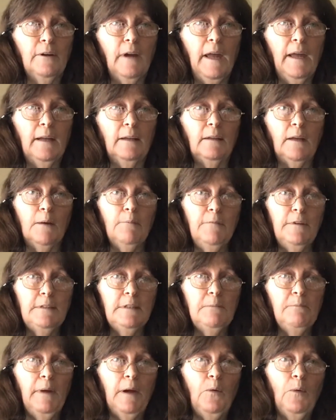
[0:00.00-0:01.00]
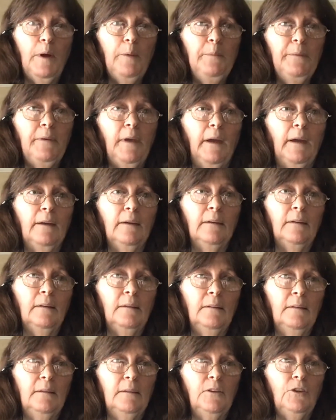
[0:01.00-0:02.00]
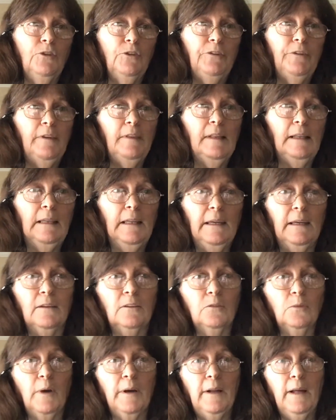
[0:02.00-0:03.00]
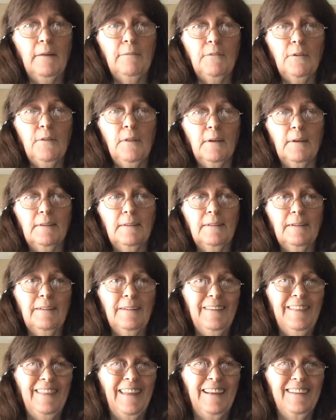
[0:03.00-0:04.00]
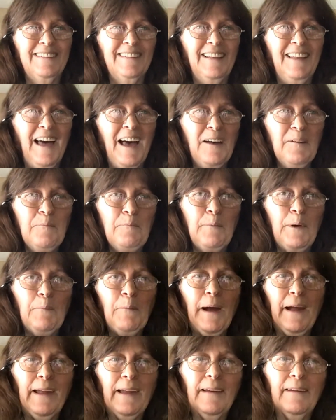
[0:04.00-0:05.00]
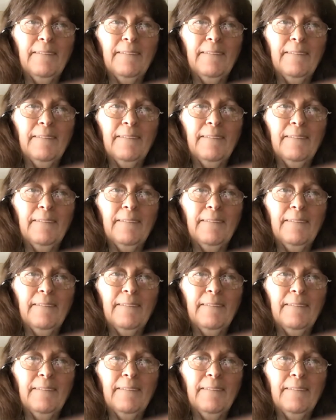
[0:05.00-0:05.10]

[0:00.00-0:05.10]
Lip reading: And come visit my website. You'll see the links right after this. Thanks a lot. Bye-bye.